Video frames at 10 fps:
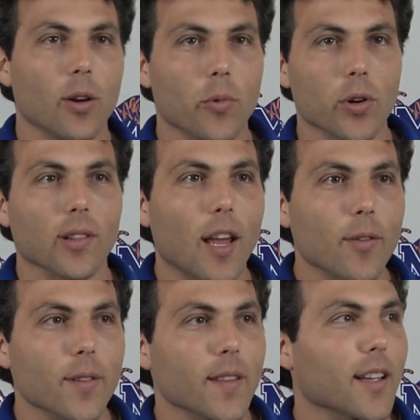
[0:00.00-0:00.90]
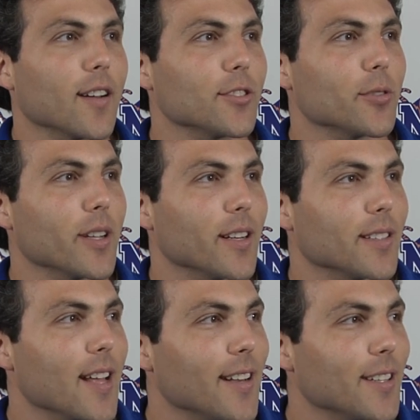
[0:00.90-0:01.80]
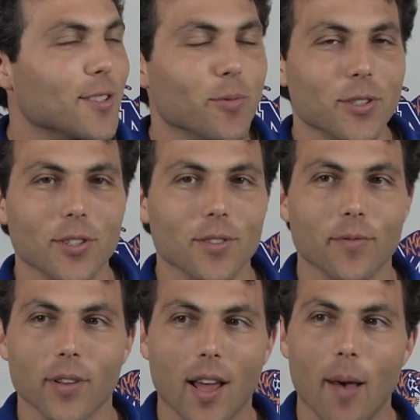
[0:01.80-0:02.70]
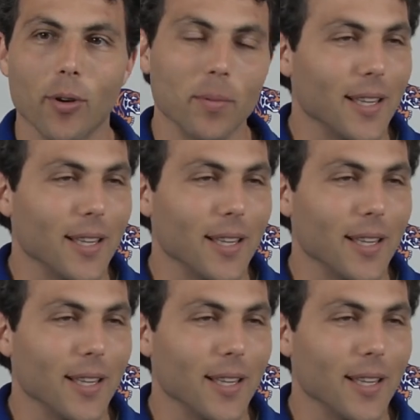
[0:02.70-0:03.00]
We were 11th in the country in attendance, which is phenomenal.